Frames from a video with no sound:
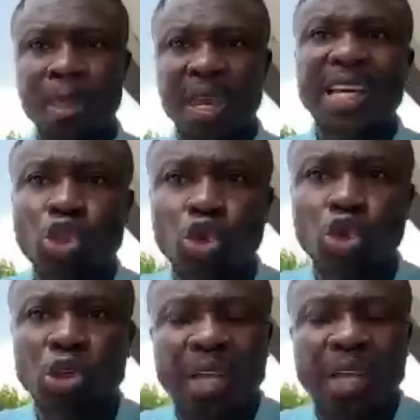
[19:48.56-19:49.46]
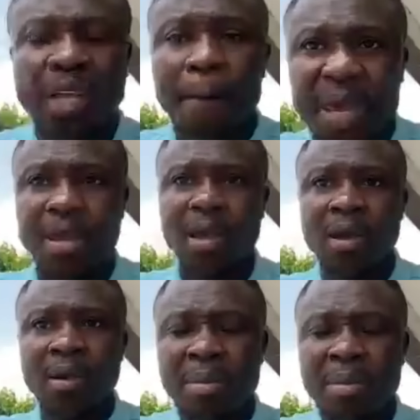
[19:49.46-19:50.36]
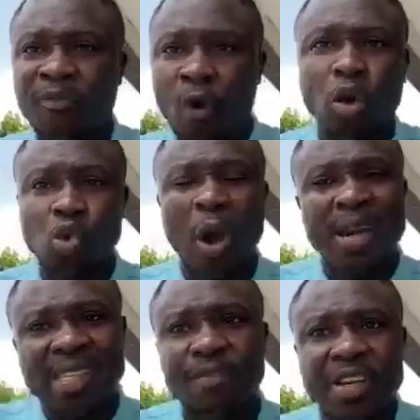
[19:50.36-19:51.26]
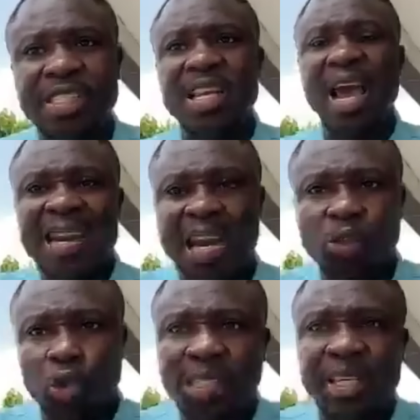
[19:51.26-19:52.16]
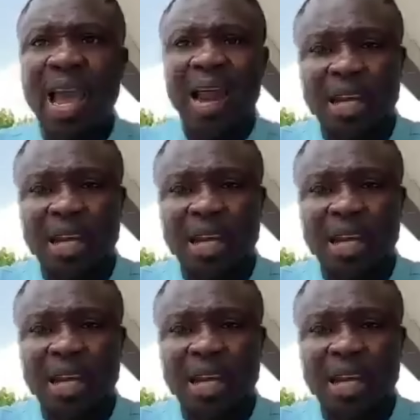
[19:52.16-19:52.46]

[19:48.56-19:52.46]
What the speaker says: it shouldn't be. Maybe focus on under 17, under 20,